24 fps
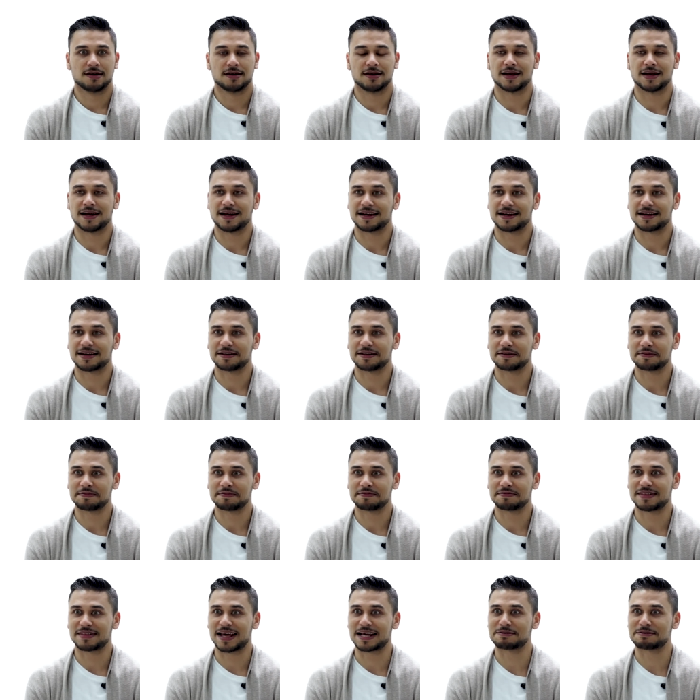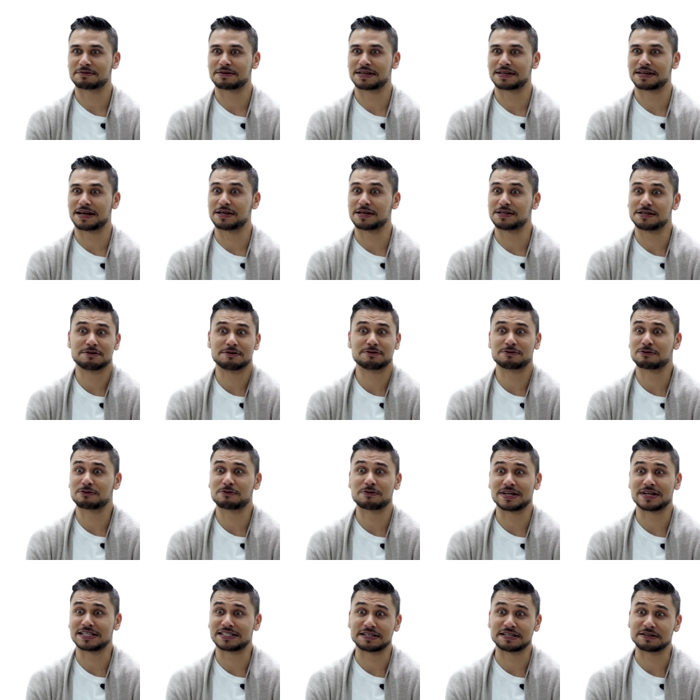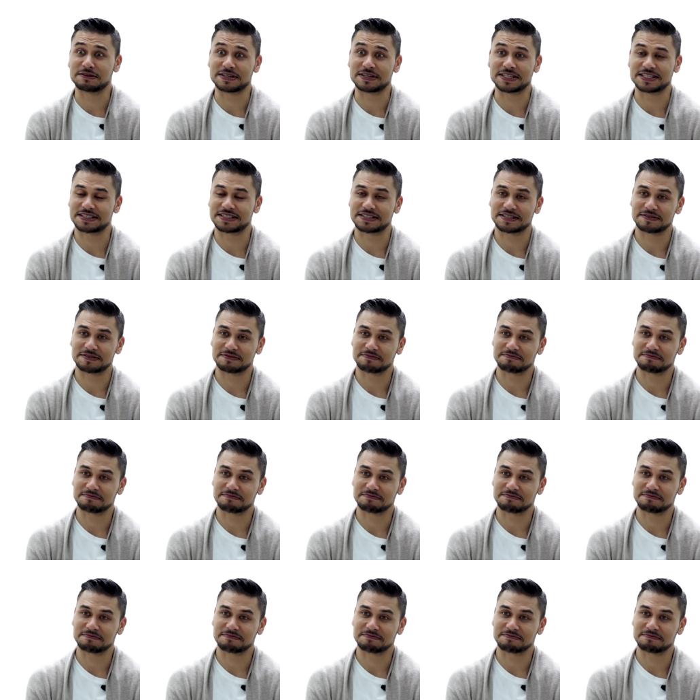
yeah, that's when it, it was always serious.